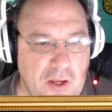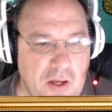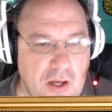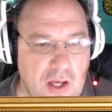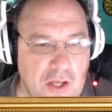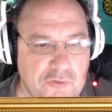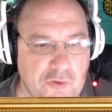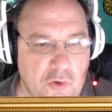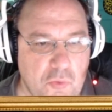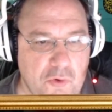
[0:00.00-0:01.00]
uh,
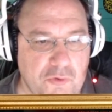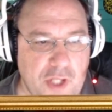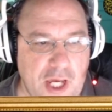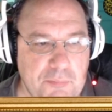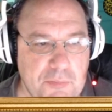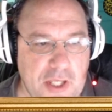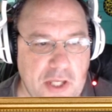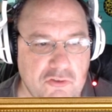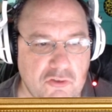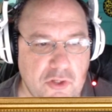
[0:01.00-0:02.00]
Star Wars 9
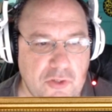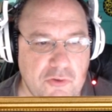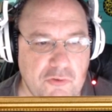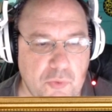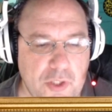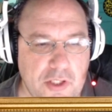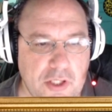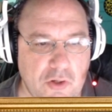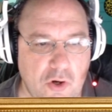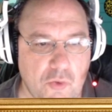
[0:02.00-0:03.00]
began shooting this week
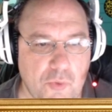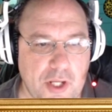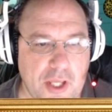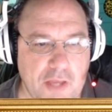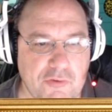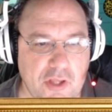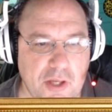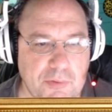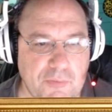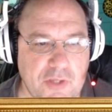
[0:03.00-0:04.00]
and already has a
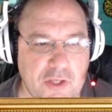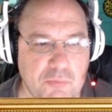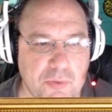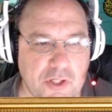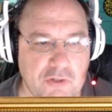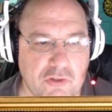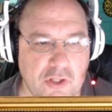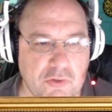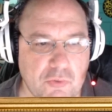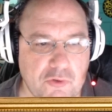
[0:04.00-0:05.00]
couple of days' production
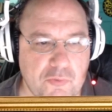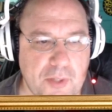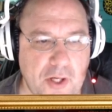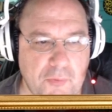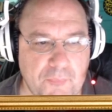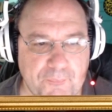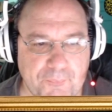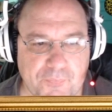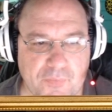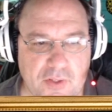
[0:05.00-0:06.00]
under its belt.
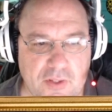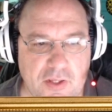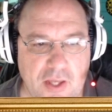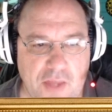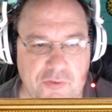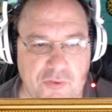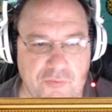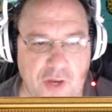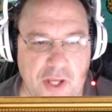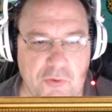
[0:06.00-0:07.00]
As the
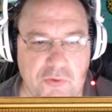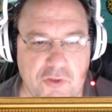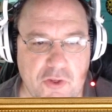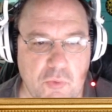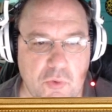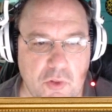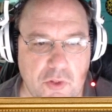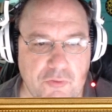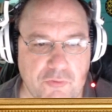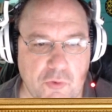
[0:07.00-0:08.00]
final sequel
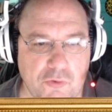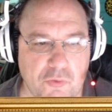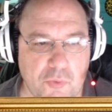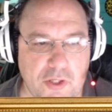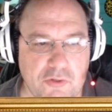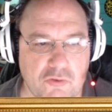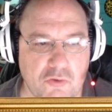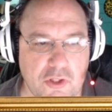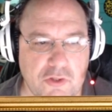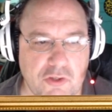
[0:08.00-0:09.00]
in the Force Awakens
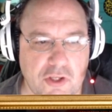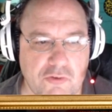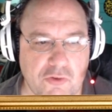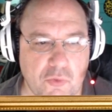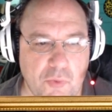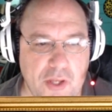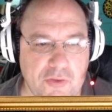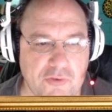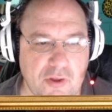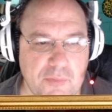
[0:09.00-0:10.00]
trilogy gets underway,
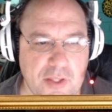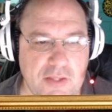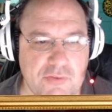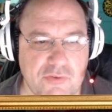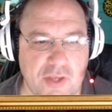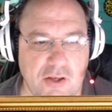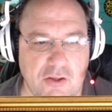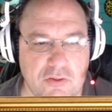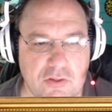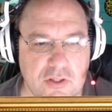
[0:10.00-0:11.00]
some
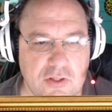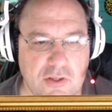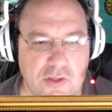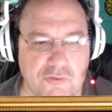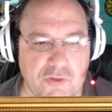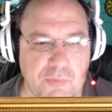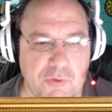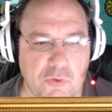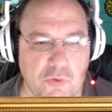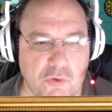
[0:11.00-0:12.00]
intel is slipping
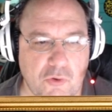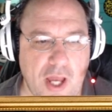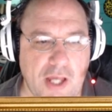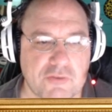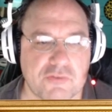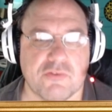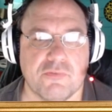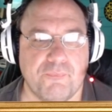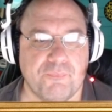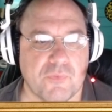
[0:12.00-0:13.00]
through the cracks.
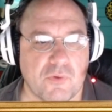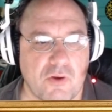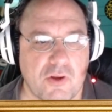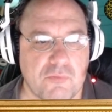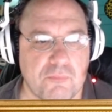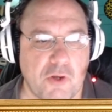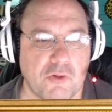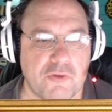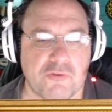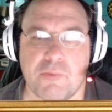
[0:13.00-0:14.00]
All right,
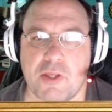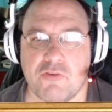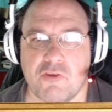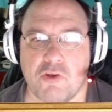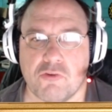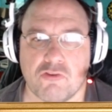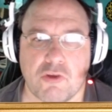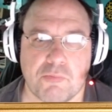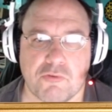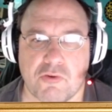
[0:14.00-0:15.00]
apparently, some intel
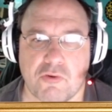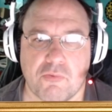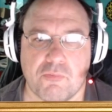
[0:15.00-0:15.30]
chips are